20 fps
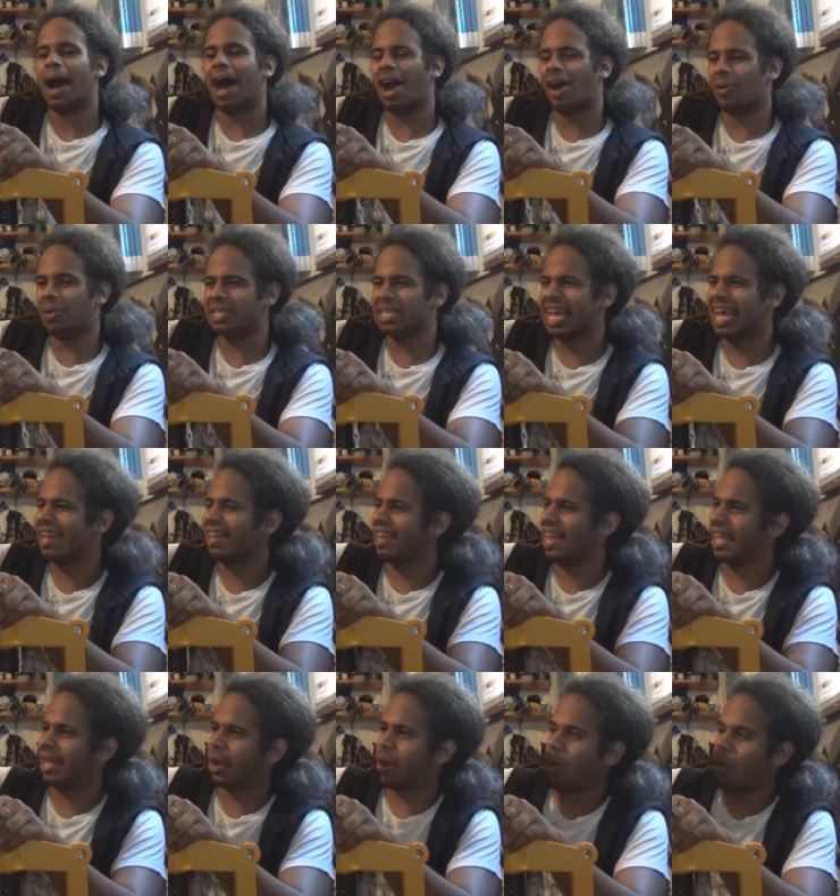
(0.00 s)
I always had
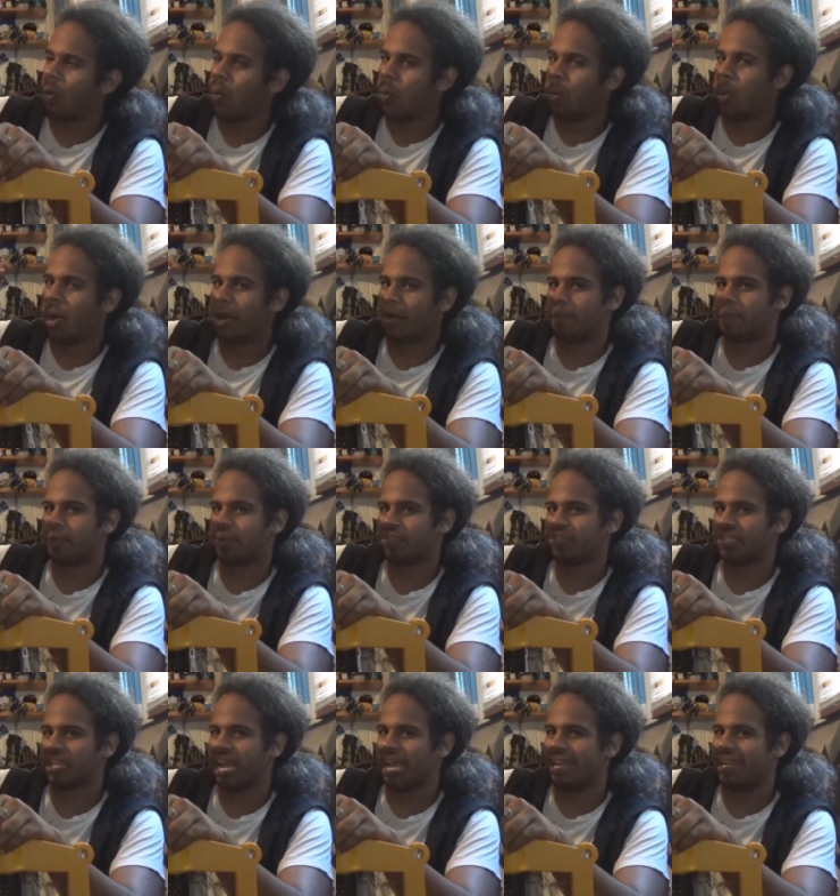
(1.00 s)
like one
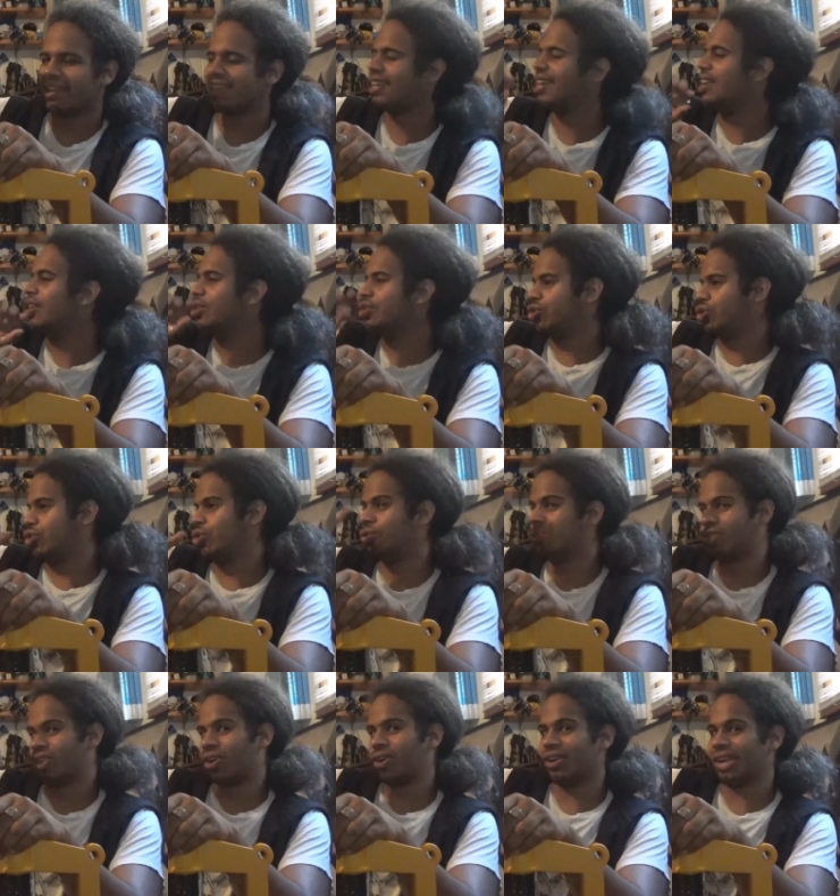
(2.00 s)
percent
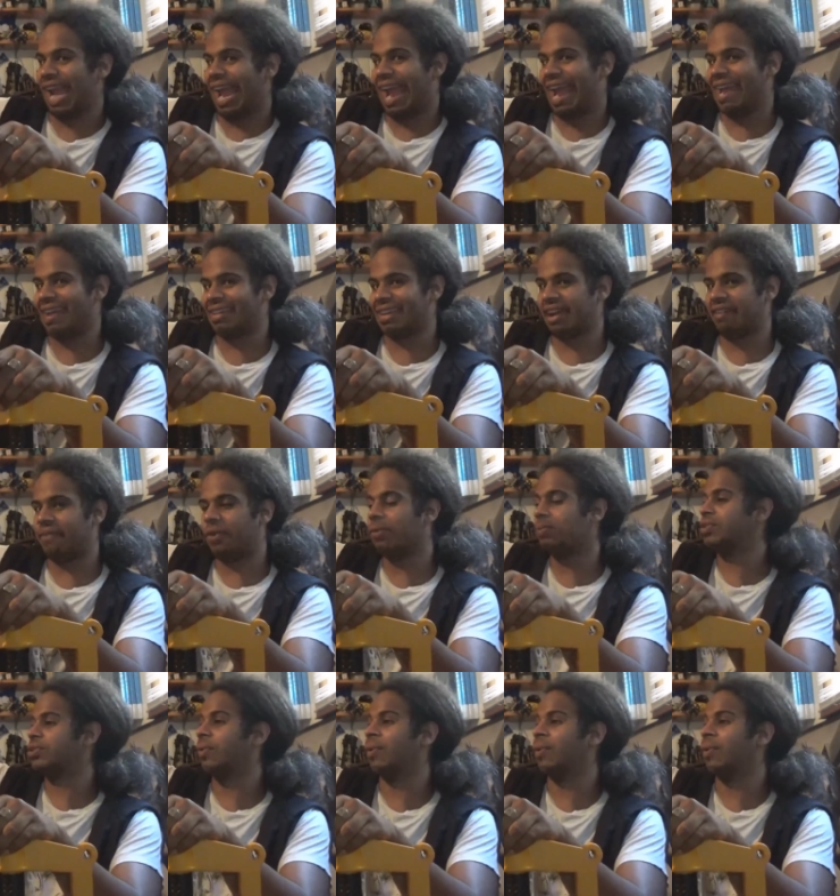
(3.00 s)
to turn to anti-form.